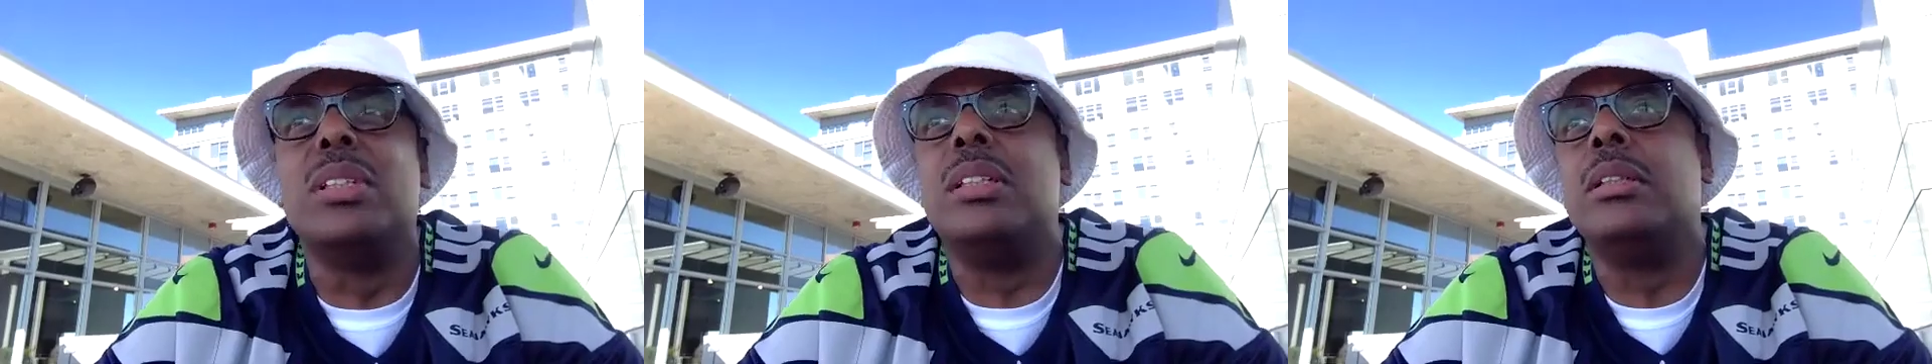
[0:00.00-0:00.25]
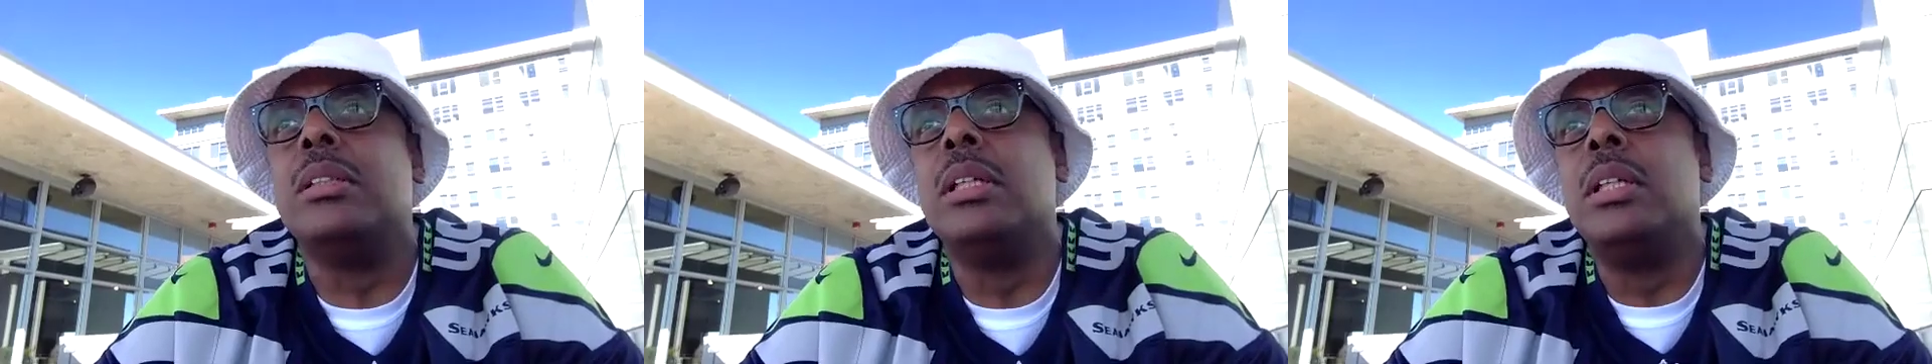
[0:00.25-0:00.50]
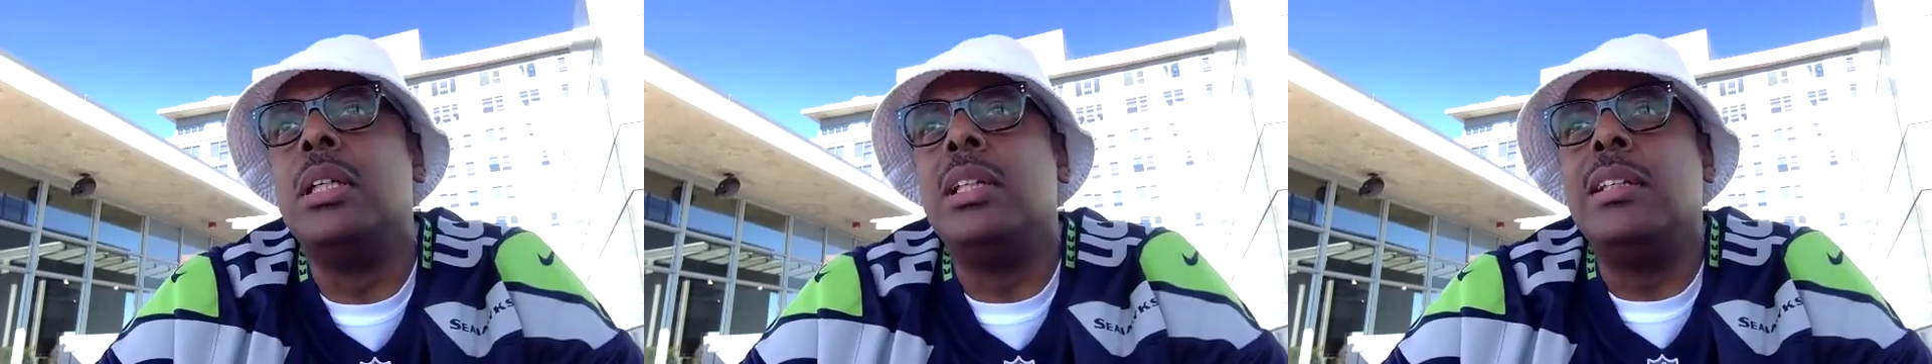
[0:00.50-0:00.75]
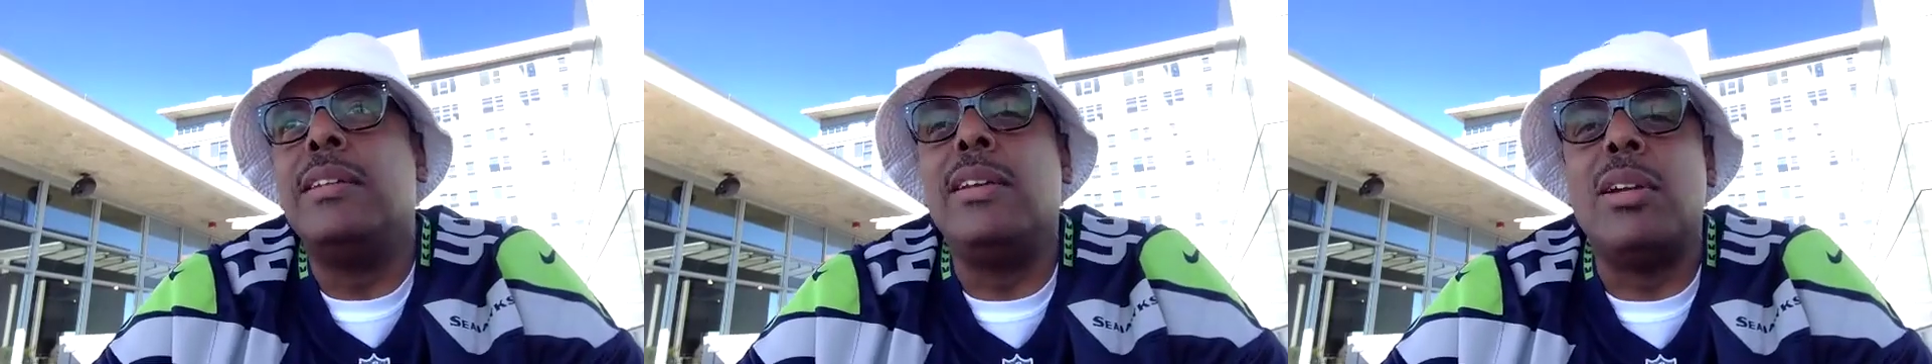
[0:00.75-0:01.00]
and,
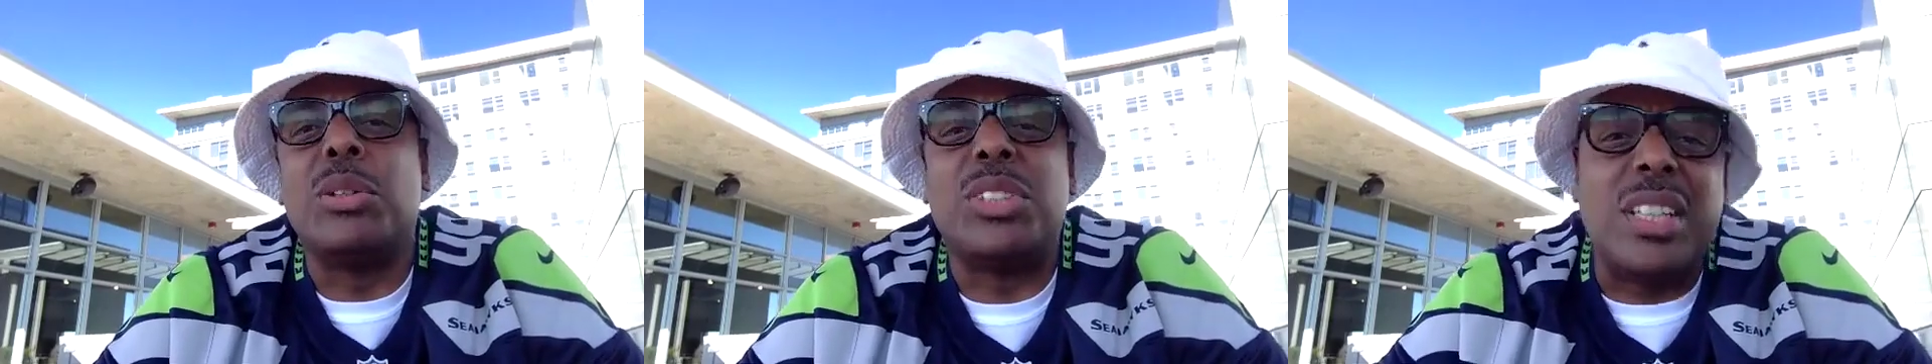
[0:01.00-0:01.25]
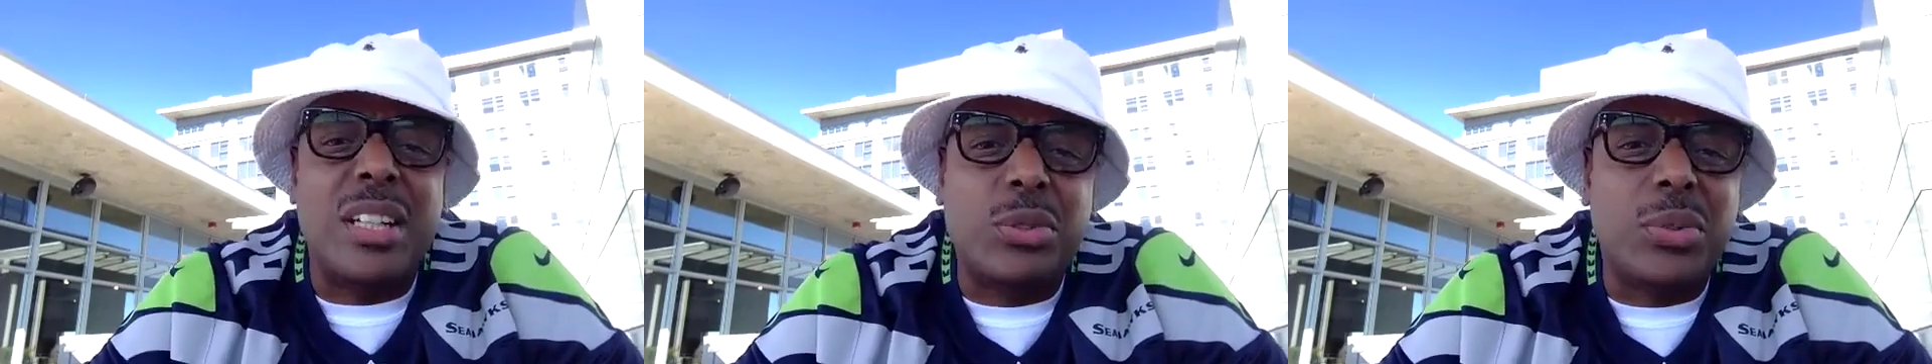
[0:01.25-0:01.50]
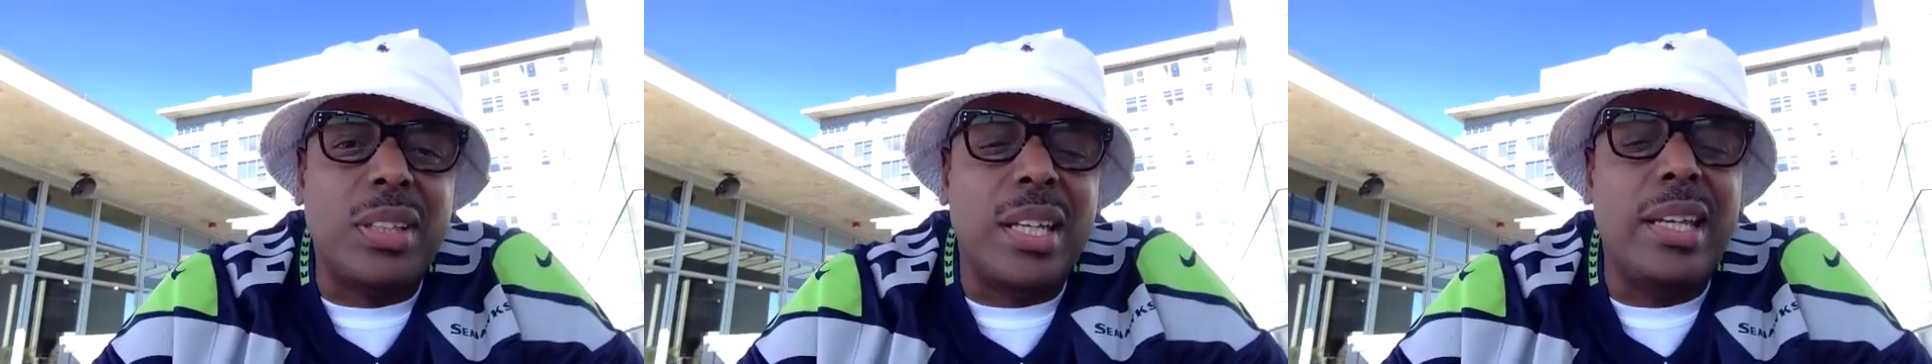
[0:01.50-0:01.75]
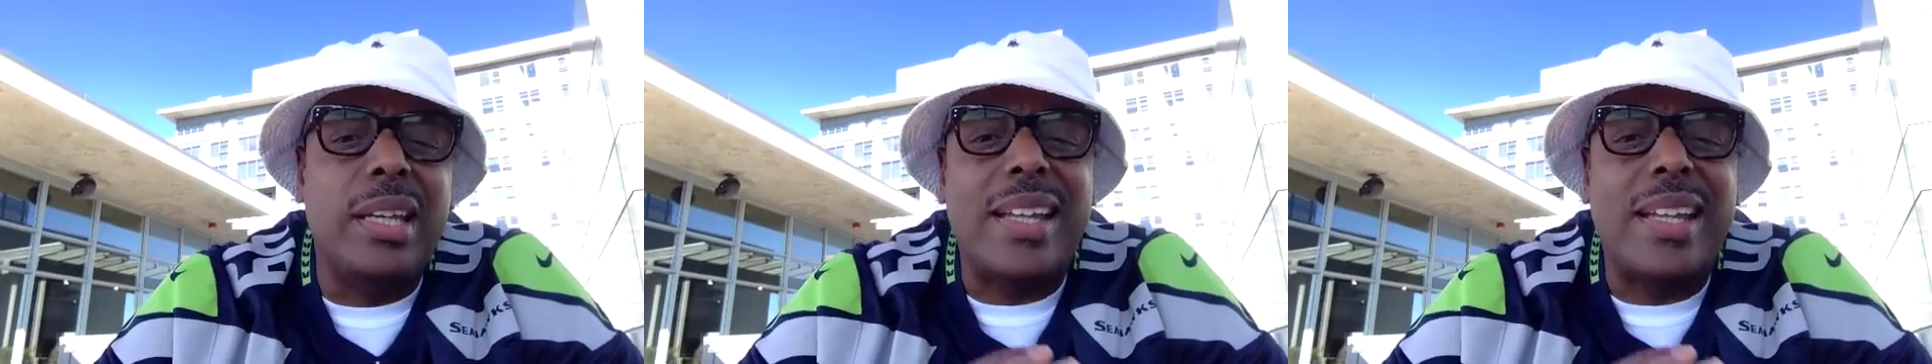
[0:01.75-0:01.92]
CenturyLink.